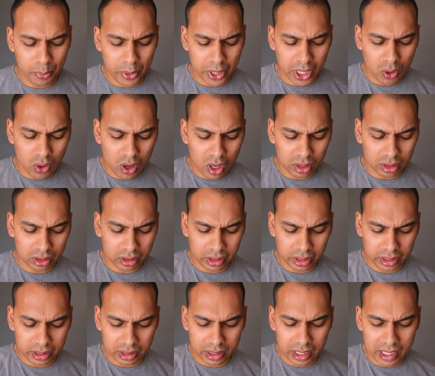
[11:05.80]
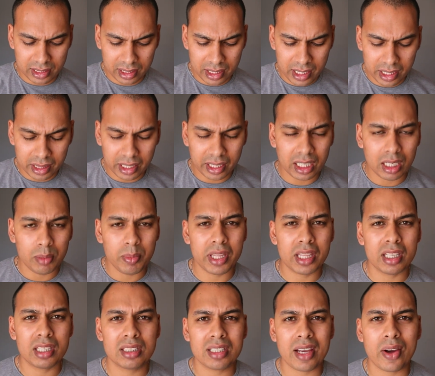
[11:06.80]
Pro holsters, it's either going to be
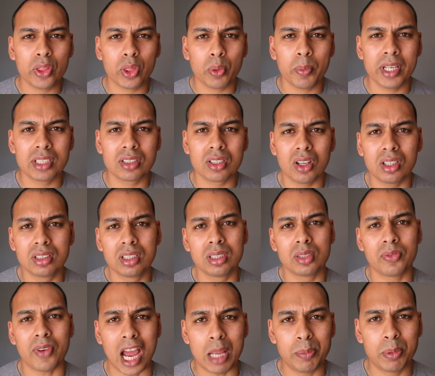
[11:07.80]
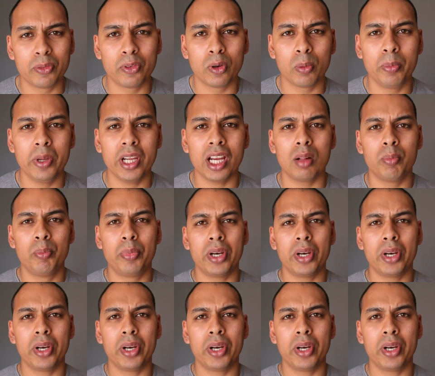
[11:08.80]
the Southwest Holsters Viper for PL